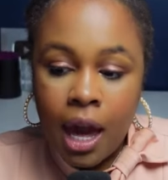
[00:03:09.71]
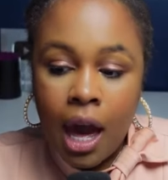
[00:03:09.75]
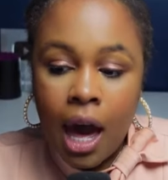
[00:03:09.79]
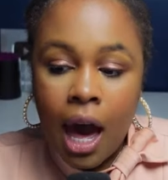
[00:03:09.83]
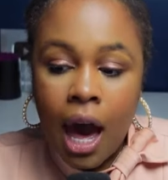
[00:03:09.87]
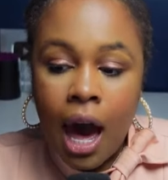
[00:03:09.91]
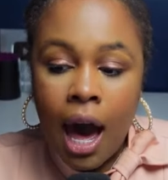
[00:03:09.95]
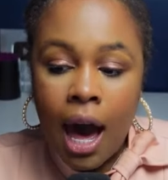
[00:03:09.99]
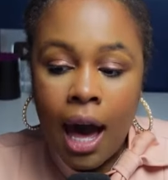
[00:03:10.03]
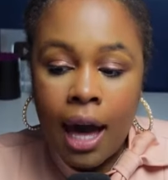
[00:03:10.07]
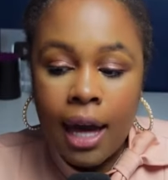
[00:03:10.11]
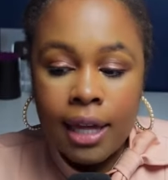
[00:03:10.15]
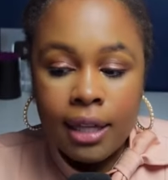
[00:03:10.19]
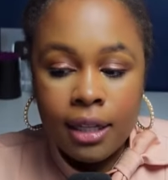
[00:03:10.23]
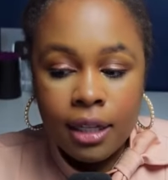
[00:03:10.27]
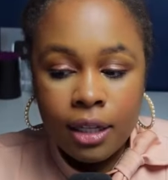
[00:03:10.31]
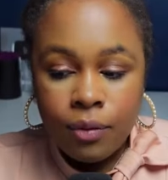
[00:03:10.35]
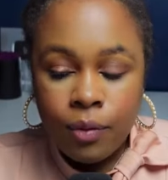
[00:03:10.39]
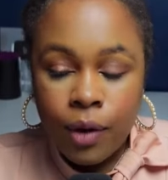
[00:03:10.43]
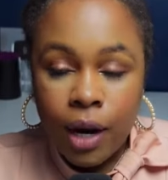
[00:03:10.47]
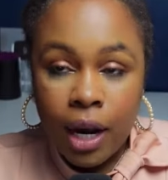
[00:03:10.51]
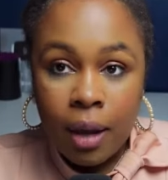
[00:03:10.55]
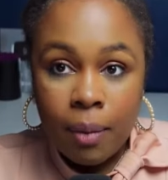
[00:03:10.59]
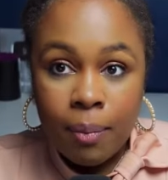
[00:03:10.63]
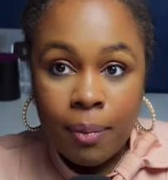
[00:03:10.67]
Highly
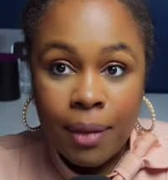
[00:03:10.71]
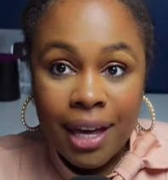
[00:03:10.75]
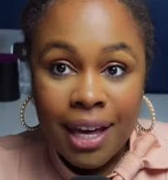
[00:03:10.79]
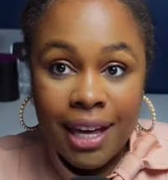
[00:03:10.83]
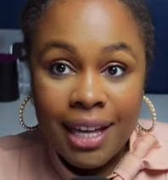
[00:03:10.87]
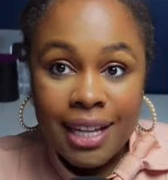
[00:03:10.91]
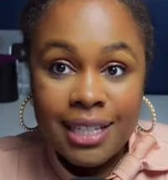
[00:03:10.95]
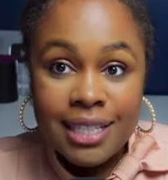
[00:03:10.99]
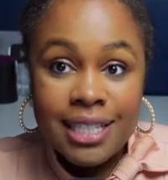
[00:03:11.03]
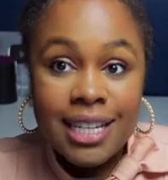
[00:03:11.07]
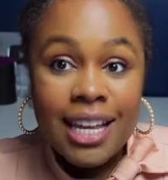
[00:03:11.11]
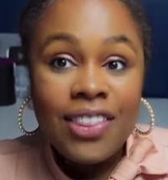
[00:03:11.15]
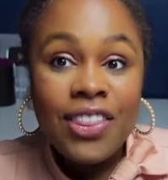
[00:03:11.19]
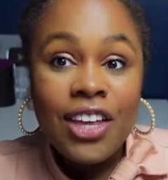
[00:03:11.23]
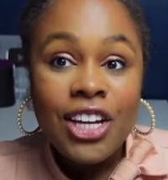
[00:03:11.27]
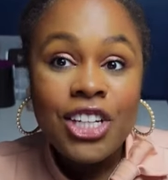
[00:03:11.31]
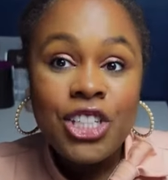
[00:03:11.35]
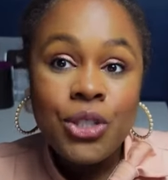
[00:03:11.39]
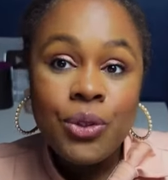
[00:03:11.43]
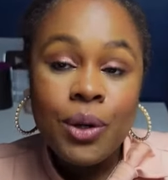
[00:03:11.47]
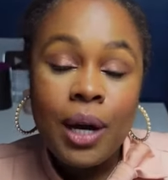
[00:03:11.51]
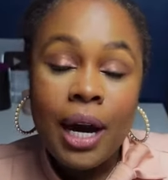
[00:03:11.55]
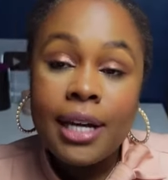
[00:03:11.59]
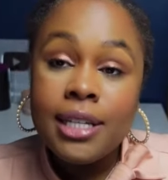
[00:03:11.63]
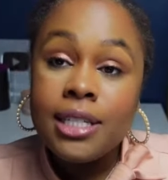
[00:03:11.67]
recommend that
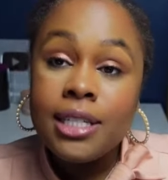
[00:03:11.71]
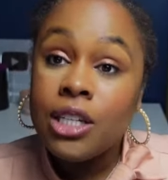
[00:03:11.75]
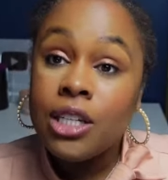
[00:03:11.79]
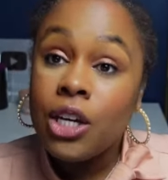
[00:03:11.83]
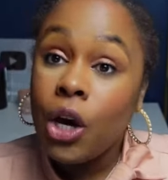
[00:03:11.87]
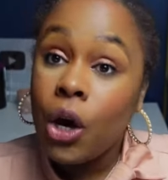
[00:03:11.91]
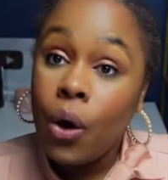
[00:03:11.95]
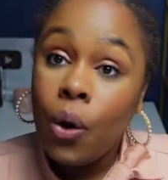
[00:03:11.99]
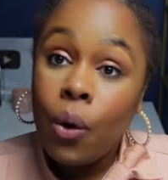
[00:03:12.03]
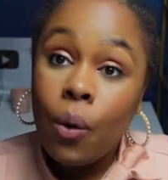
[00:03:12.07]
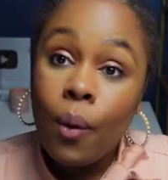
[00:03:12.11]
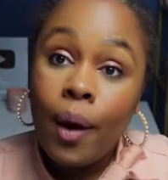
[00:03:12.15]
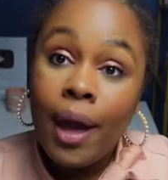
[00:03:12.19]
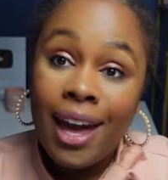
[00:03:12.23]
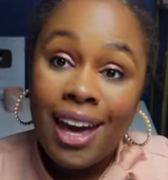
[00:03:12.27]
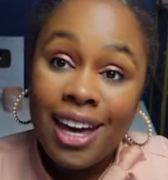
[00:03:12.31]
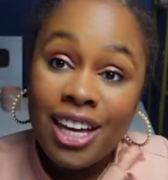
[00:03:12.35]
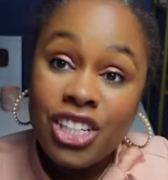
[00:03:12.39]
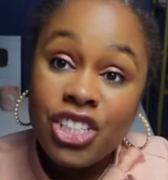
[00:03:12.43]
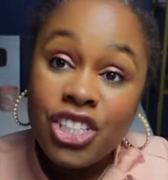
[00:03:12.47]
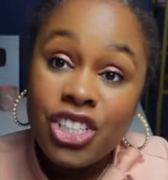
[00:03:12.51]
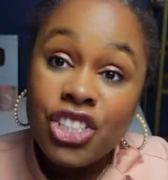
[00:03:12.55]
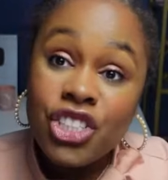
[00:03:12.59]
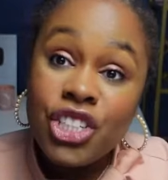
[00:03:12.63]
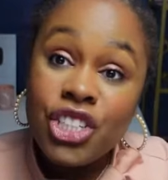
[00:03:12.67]
you guys go
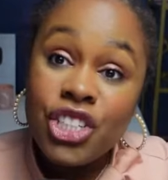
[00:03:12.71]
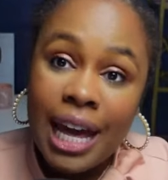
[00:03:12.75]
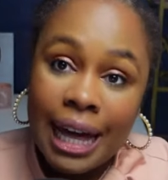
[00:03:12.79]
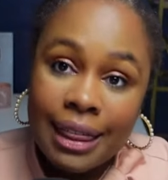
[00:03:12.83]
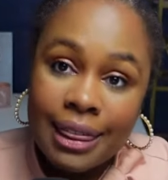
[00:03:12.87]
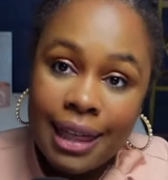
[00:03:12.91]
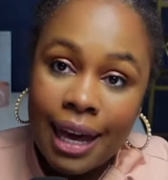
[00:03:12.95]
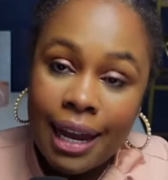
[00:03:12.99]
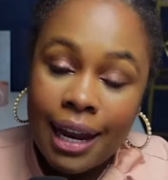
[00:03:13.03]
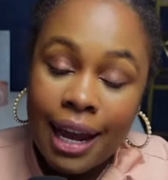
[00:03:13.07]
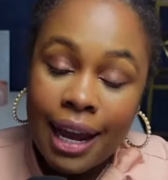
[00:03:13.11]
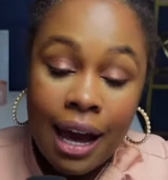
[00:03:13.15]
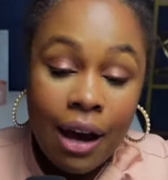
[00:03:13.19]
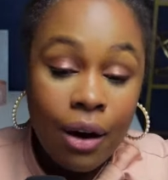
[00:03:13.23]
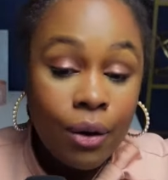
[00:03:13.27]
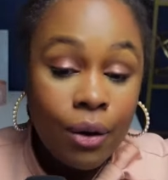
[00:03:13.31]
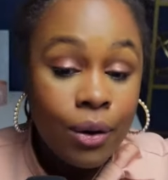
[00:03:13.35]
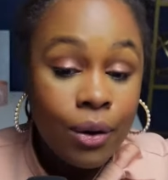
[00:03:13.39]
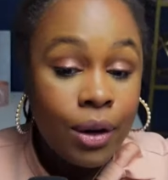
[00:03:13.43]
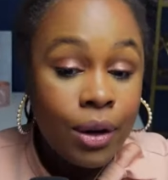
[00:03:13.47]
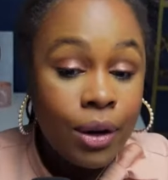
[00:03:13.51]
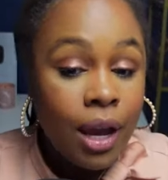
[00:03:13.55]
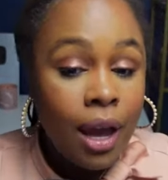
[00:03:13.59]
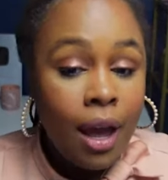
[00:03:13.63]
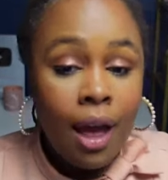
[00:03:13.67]
and check that
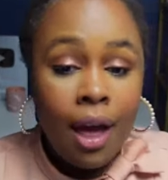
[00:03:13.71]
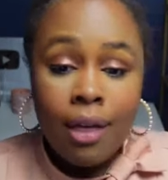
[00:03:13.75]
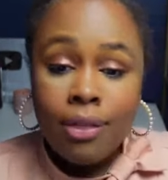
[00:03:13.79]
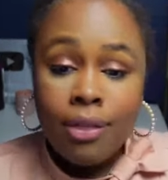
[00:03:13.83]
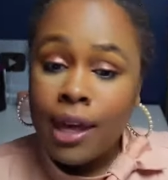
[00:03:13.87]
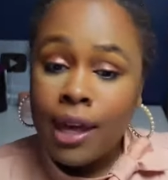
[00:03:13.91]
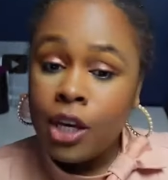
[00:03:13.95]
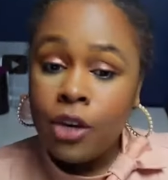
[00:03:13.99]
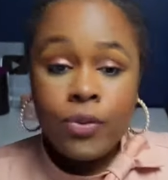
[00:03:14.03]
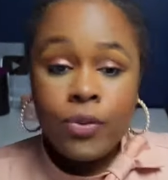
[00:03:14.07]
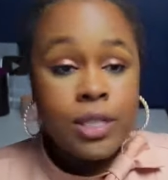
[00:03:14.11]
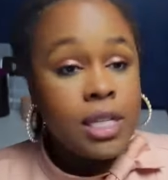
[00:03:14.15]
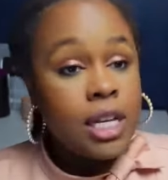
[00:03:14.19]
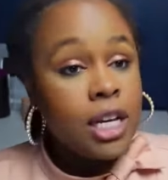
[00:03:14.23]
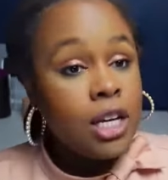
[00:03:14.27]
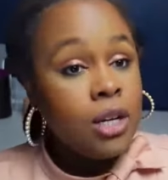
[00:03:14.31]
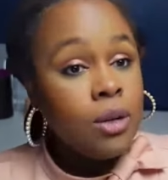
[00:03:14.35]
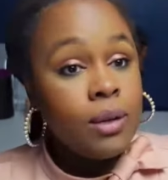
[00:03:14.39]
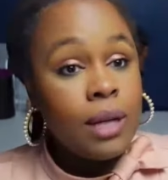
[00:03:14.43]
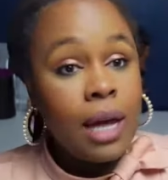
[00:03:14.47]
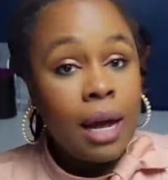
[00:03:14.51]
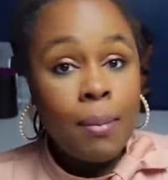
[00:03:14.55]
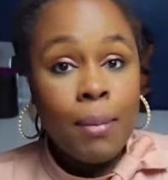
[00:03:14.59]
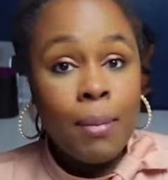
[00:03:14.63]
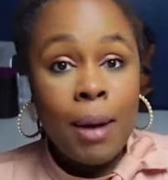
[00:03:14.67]
out. Thank you for
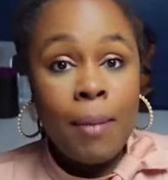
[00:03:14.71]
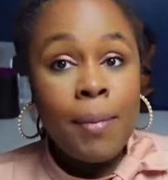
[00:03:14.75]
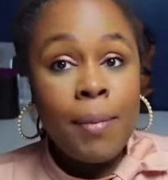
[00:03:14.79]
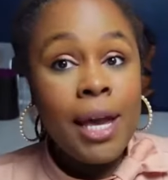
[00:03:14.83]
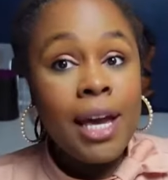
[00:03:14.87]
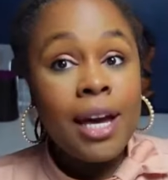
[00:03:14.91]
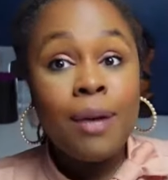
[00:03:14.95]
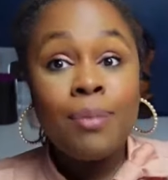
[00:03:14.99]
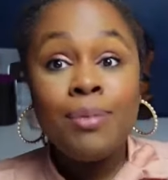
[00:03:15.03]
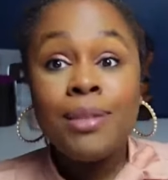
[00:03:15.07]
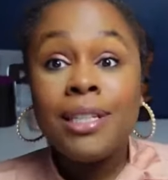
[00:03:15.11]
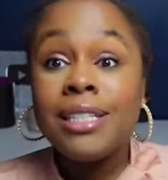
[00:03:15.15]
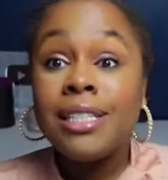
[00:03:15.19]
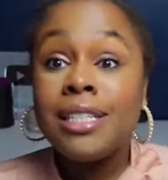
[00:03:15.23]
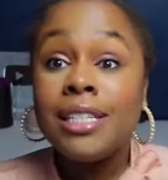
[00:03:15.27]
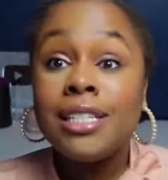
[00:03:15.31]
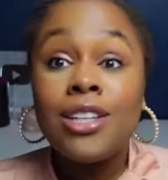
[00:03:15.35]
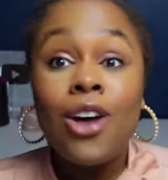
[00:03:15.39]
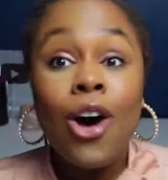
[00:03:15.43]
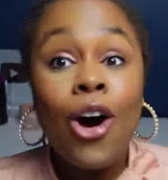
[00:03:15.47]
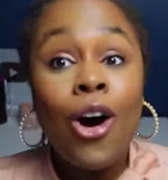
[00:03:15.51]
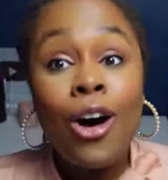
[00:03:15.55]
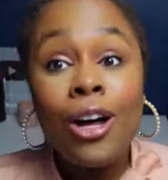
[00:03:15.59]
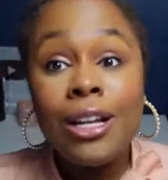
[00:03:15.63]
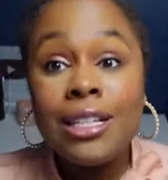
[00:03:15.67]
saying you like my makeup. This
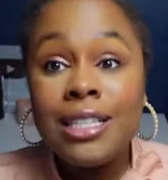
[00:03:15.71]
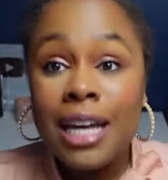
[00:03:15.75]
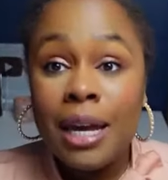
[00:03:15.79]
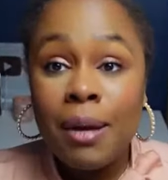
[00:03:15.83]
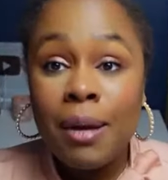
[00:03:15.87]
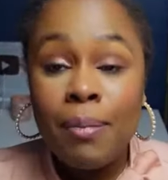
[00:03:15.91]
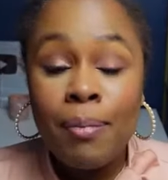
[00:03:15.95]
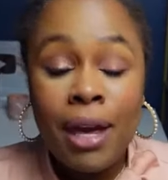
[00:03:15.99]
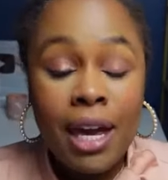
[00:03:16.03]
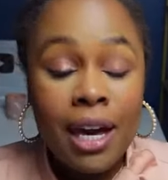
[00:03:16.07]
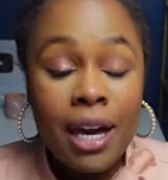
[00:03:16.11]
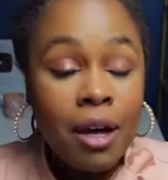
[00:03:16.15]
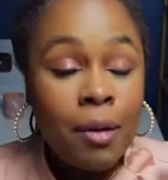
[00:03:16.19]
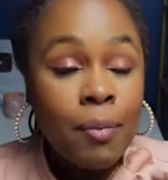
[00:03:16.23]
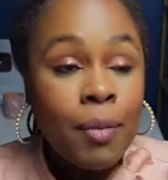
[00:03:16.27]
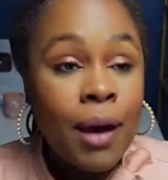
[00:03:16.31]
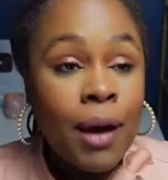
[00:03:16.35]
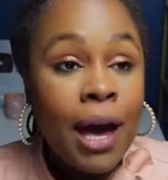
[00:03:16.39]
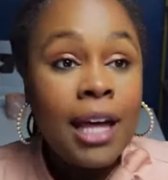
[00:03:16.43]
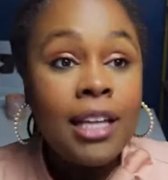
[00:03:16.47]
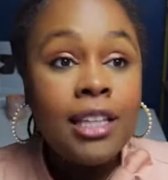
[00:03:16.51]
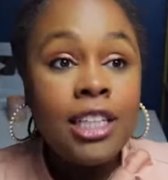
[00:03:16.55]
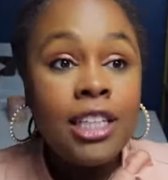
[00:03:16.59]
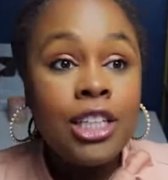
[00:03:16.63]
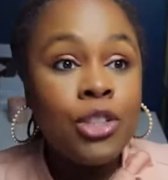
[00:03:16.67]
is all day makeup.
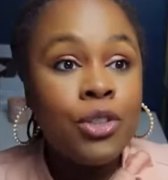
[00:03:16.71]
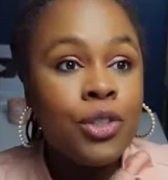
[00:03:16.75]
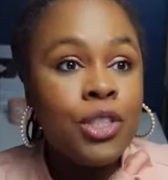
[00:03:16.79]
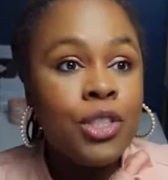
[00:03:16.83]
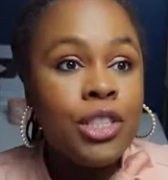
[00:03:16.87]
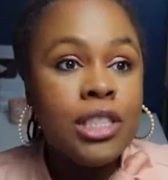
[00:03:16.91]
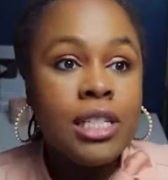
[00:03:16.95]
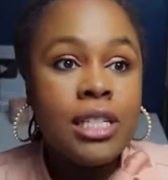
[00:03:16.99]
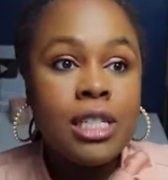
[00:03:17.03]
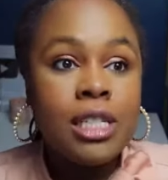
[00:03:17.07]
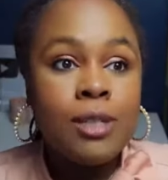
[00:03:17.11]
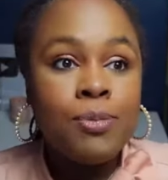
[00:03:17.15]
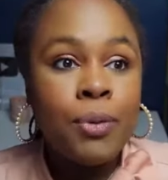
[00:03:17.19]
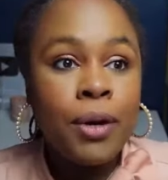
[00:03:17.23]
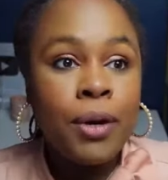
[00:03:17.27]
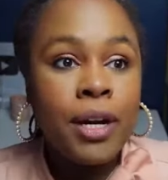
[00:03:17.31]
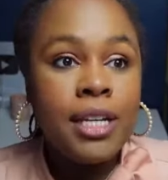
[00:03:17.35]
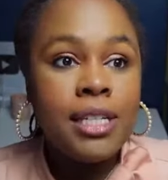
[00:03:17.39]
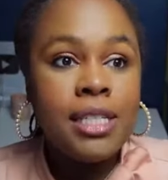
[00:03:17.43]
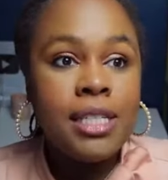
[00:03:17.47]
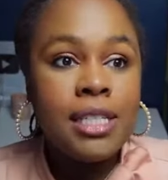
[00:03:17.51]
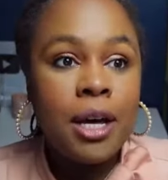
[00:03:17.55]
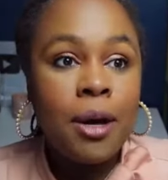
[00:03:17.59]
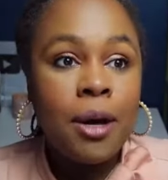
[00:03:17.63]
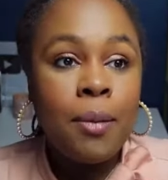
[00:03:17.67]
I literally just sprayed
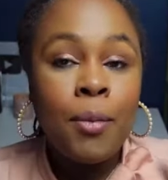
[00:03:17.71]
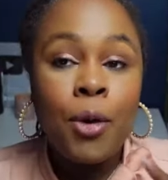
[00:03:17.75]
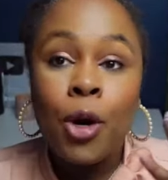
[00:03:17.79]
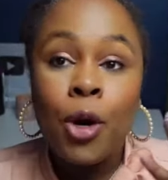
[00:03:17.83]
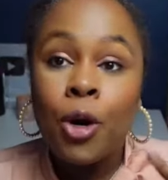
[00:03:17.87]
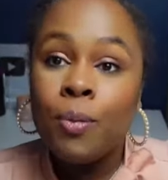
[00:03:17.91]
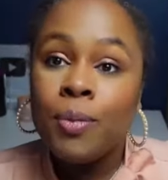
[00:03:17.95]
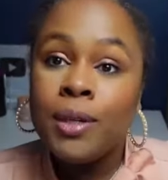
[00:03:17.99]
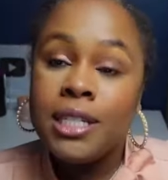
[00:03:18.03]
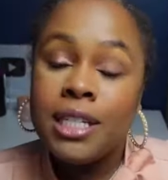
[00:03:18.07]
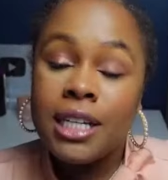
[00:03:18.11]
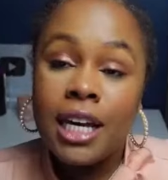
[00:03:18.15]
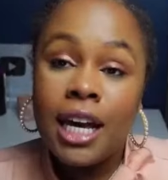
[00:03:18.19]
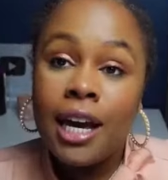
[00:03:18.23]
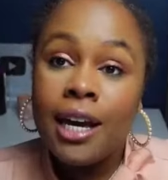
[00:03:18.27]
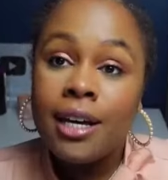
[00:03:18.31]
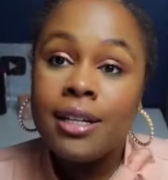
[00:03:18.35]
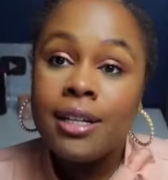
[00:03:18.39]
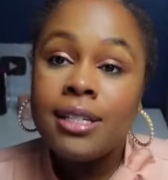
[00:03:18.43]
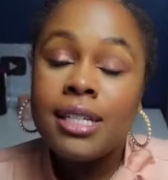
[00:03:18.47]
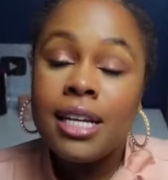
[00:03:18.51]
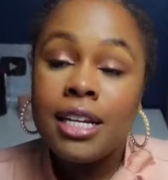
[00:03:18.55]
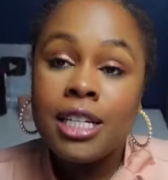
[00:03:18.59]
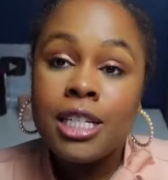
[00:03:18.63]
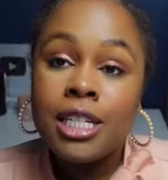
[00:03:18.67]
some Urban Decay
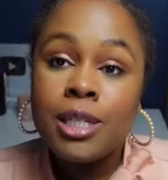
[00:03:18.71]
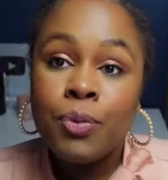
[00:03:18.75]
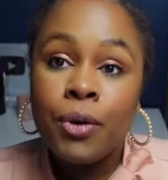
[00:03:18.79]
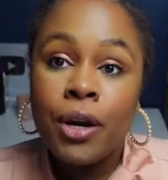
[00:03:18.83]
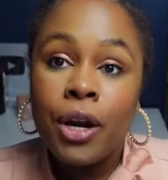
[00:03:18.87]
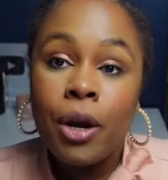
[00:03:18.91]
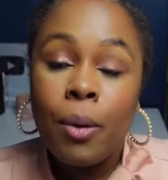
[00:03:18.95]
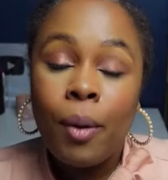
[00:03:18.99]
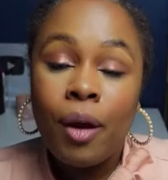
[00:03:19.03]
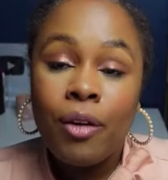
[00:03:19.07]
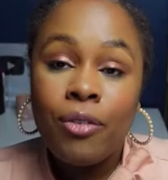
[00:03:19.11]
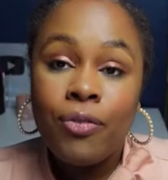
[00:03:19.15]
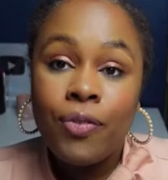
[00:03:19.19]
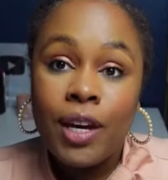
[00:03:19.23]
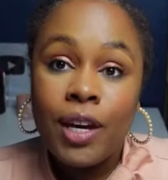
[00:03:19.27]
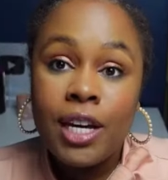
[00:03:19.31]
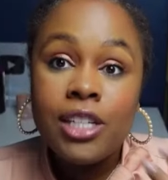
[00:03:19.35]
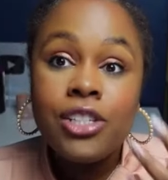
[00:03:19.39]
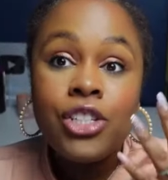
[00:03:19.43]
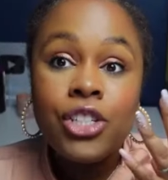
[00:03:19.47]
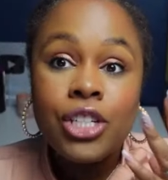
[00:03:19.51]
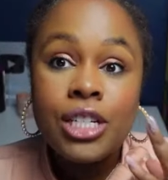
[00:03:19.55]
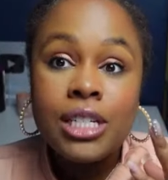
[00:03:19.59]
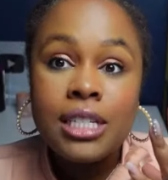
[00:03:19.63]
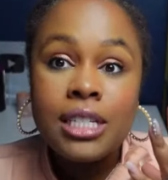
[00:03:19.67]
setting spray on my face
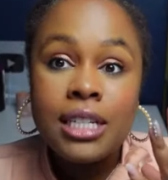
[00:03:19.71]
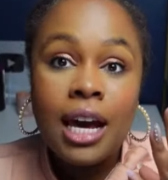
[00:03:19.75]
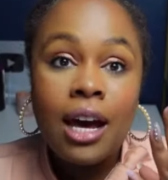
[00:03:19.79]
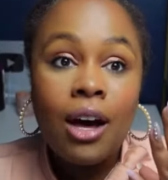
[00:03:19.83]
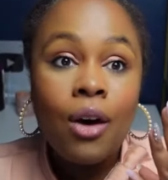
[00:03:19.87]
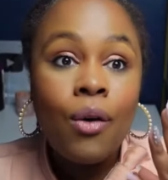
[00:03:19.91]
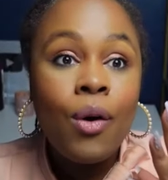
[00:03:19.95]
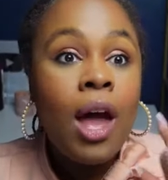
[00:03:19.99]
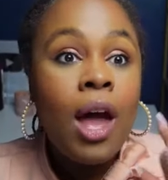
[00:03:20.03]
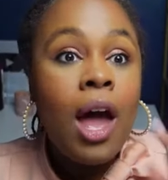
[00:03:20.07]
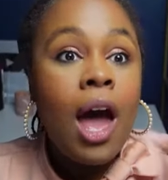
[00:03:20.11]
just now.